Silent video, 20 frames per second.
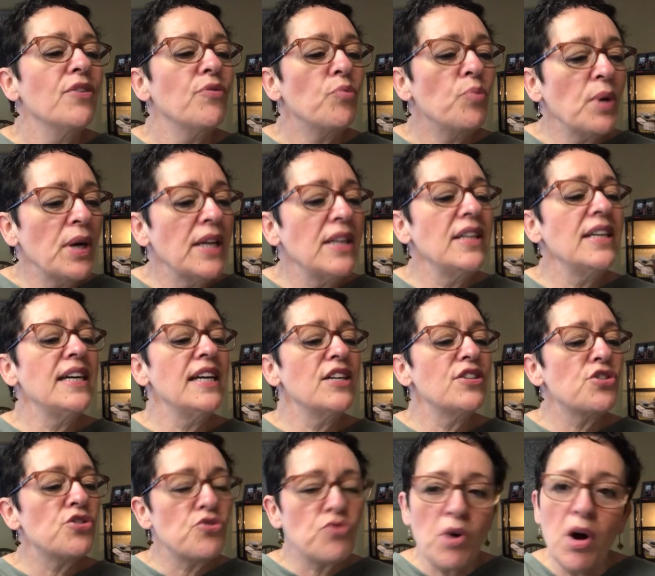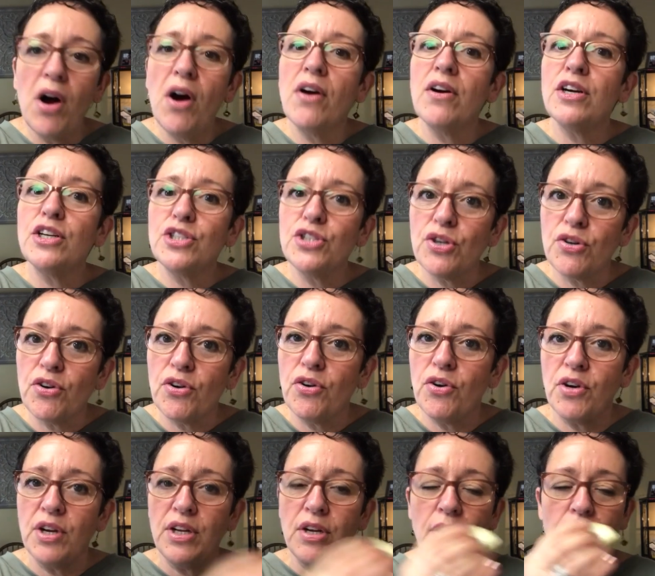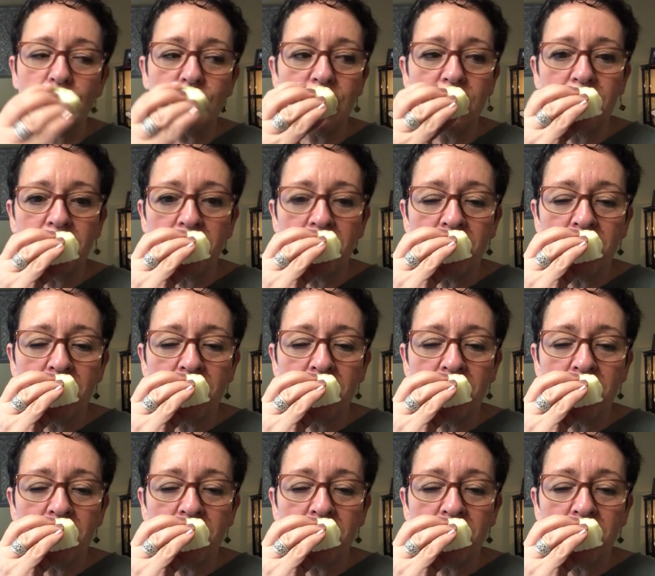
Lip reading: really strong sugar cookie note.